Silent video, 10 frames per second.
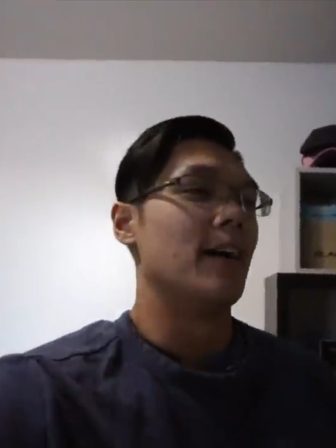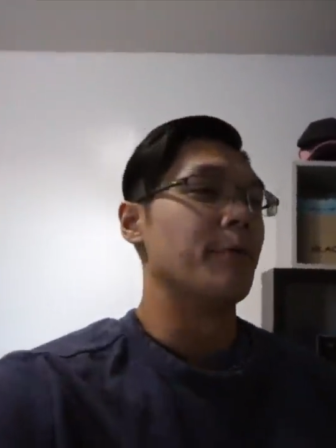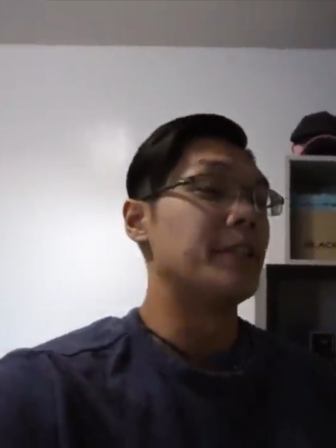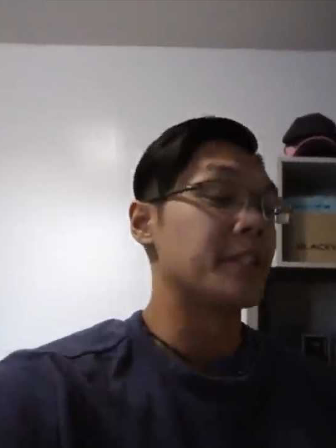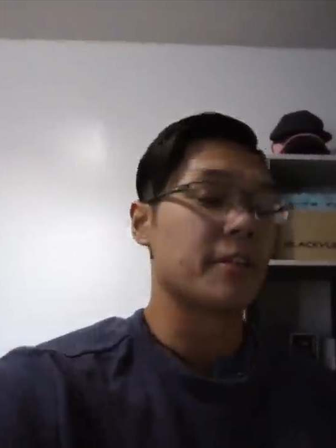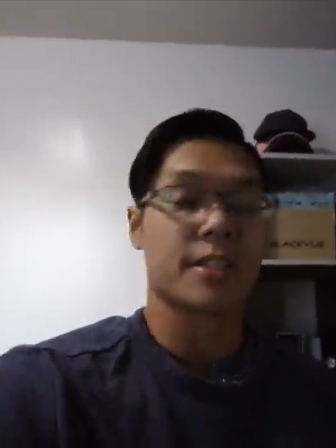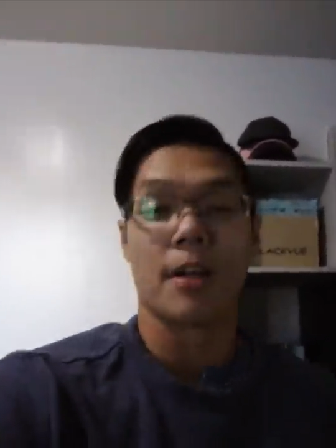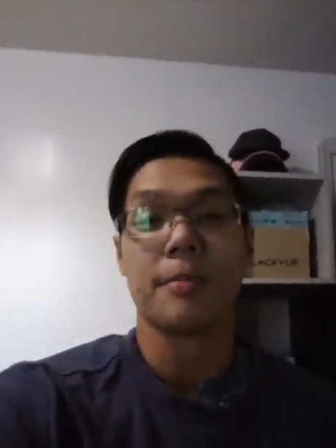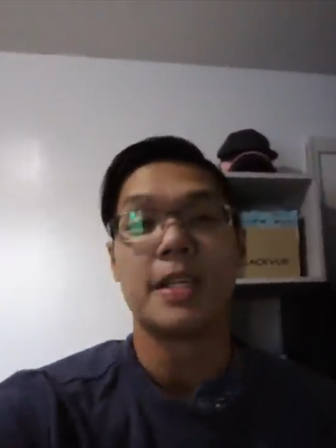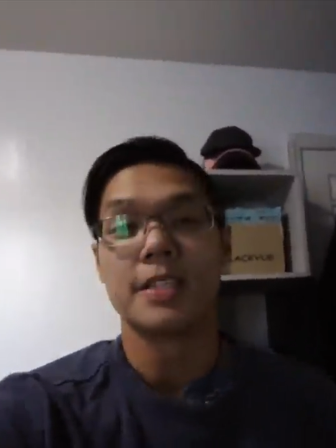reaching out to
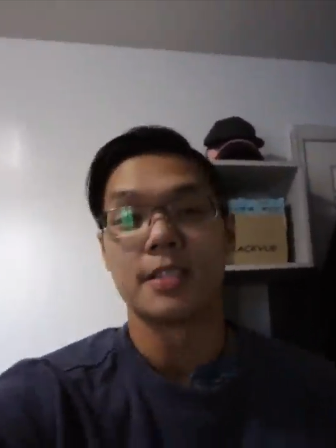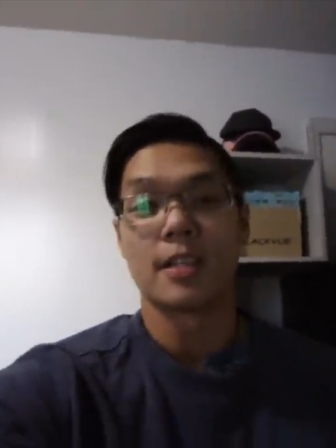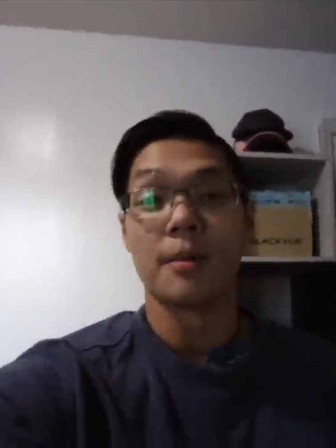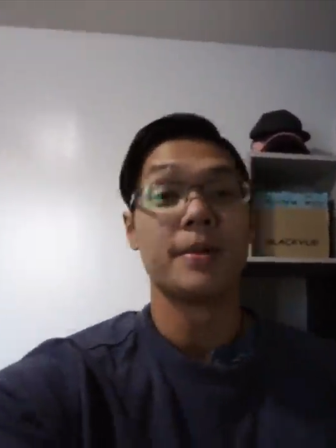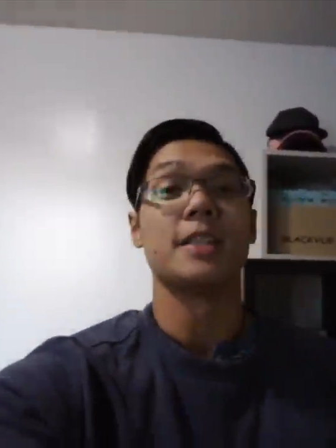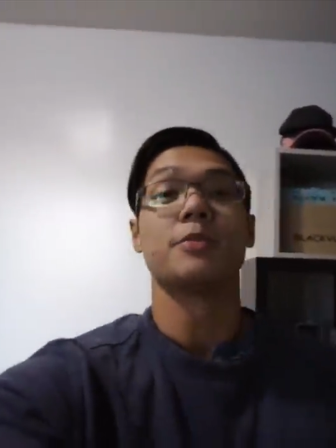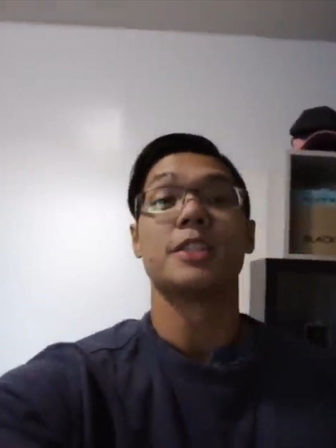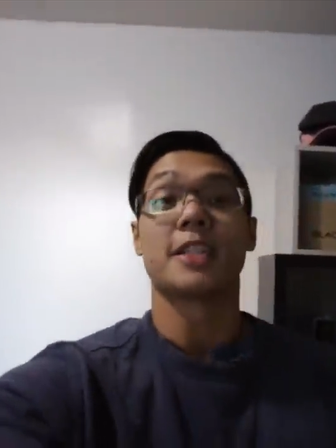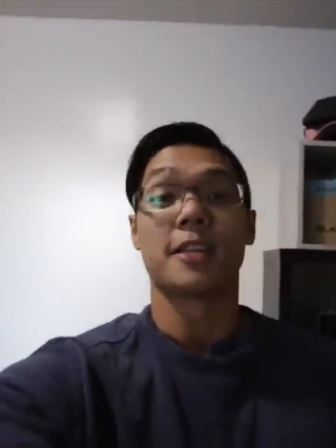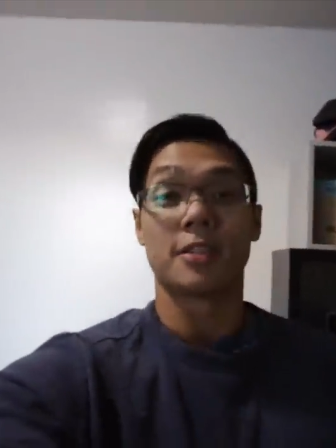companies, and companies
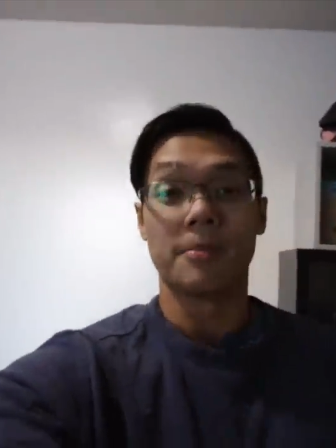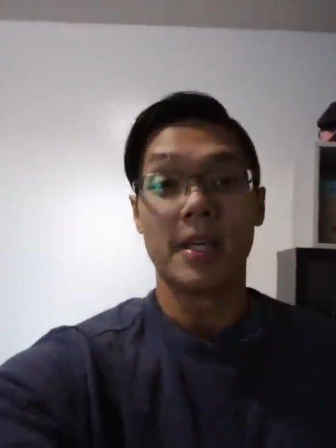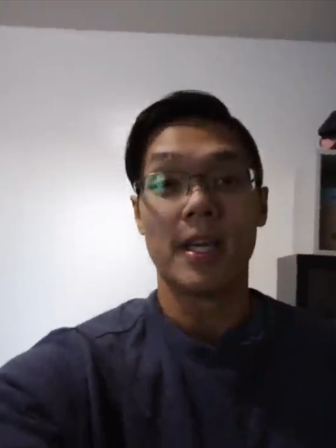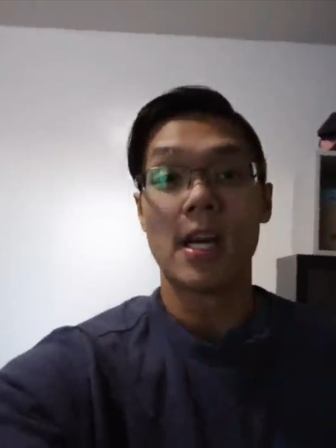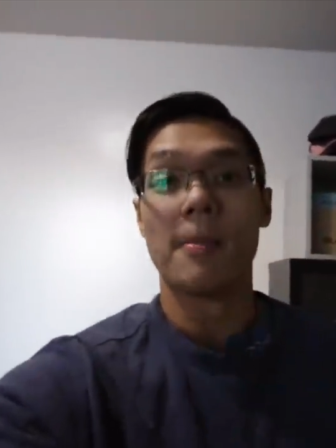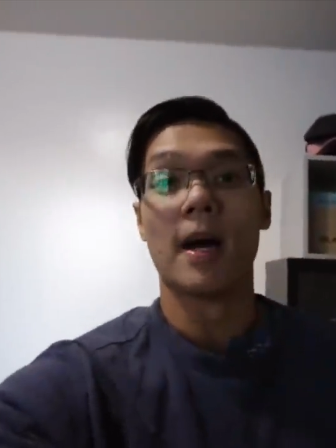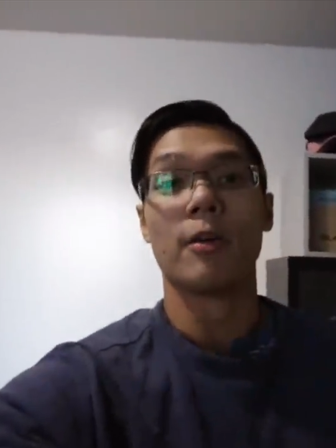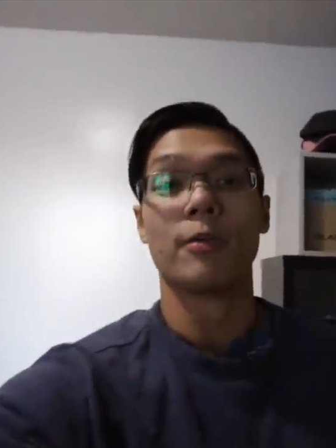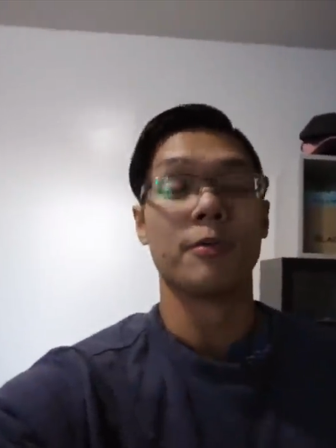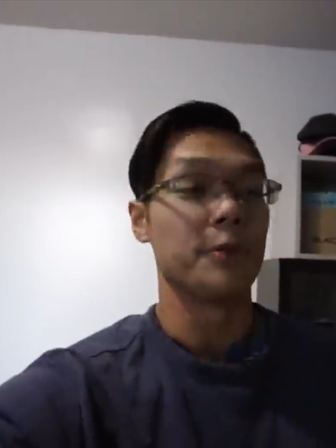reaching out to me
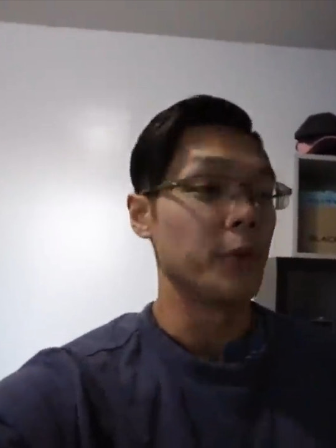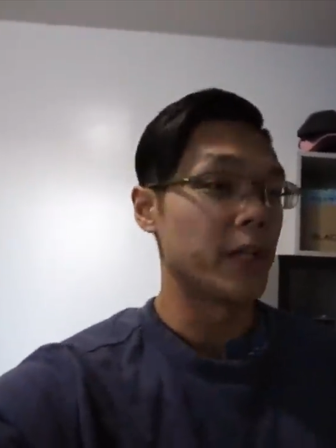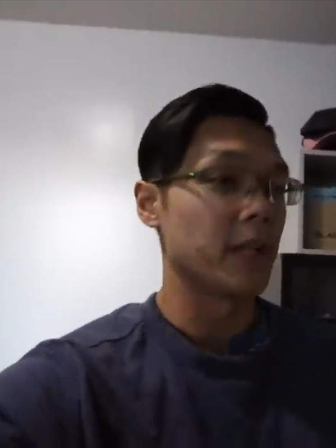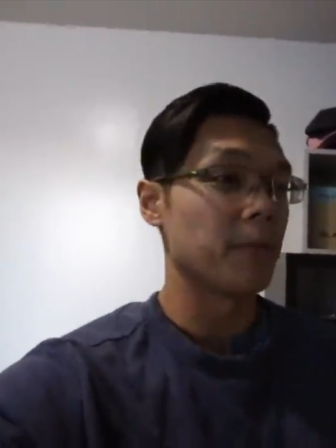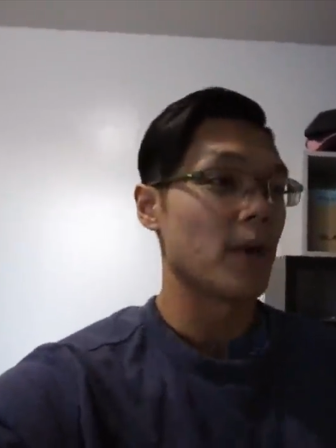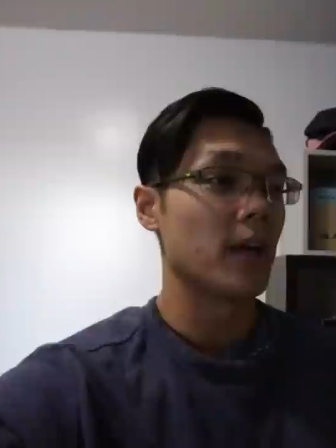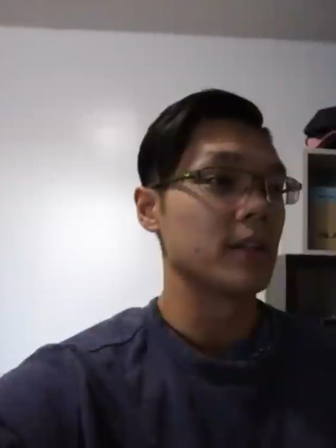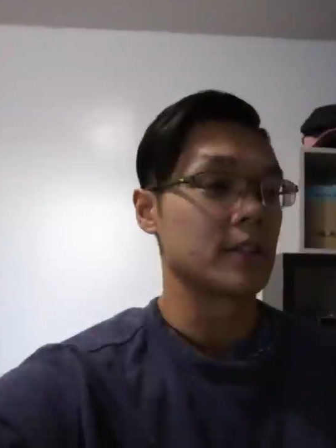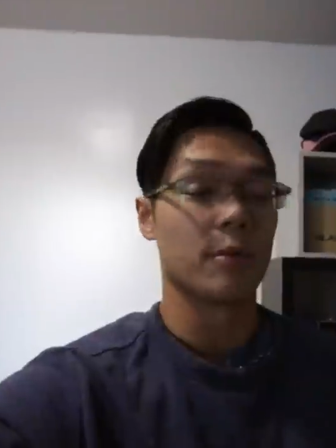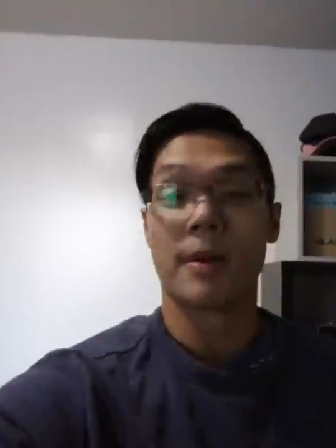about reviewing their
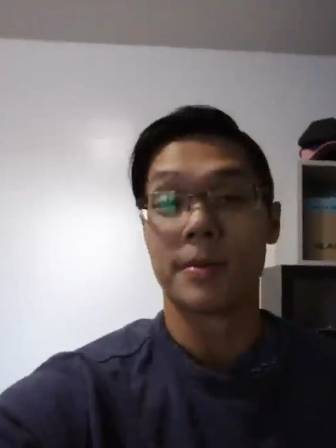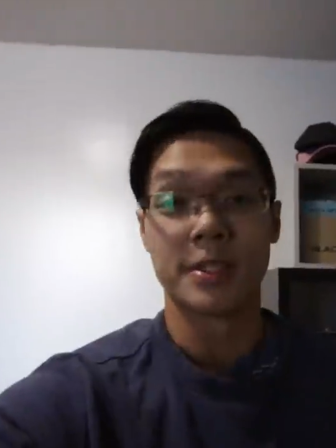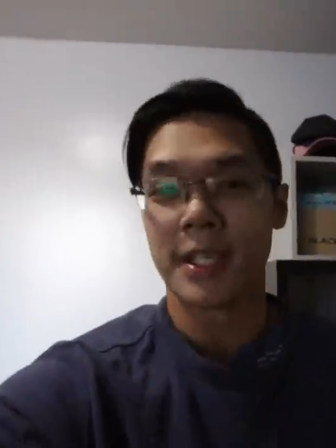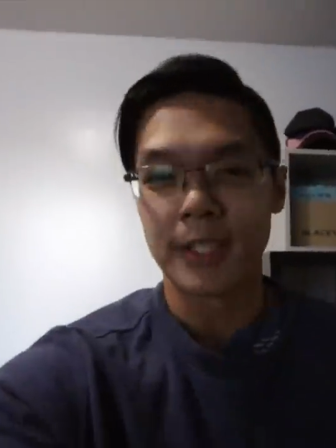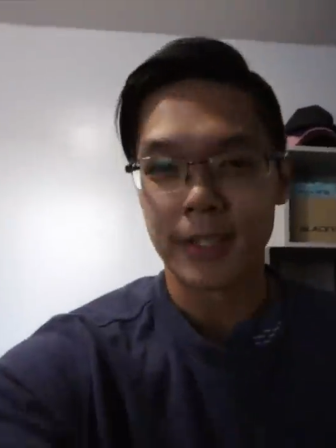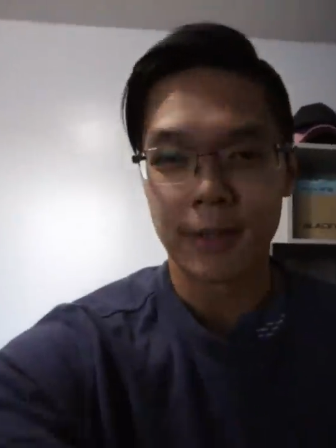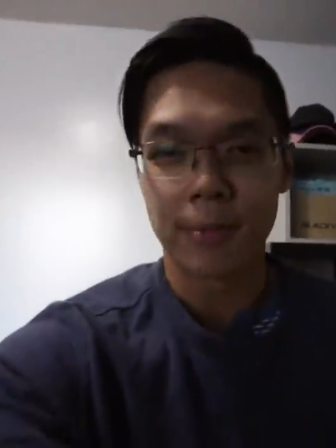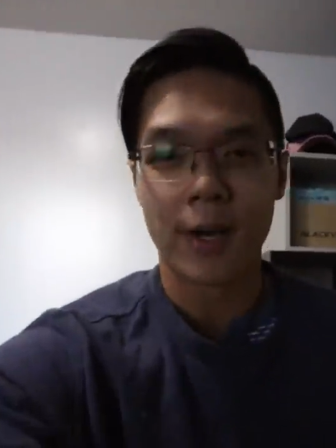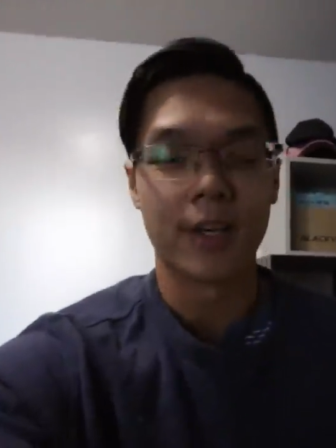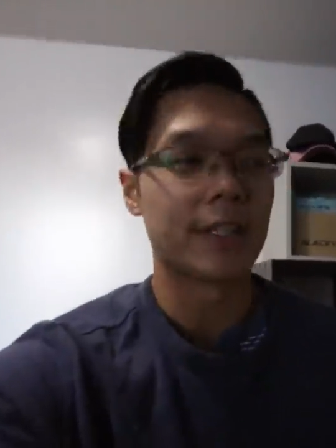products or representing their
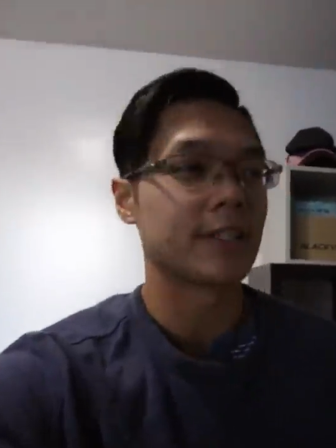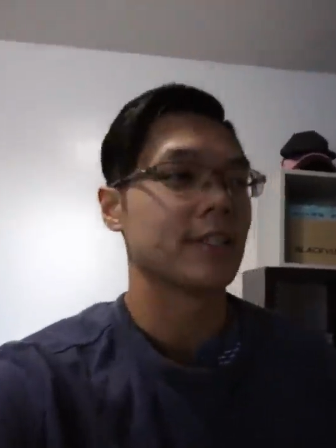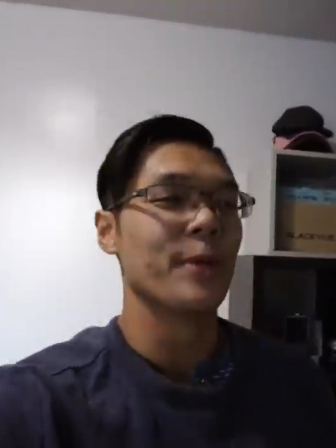products.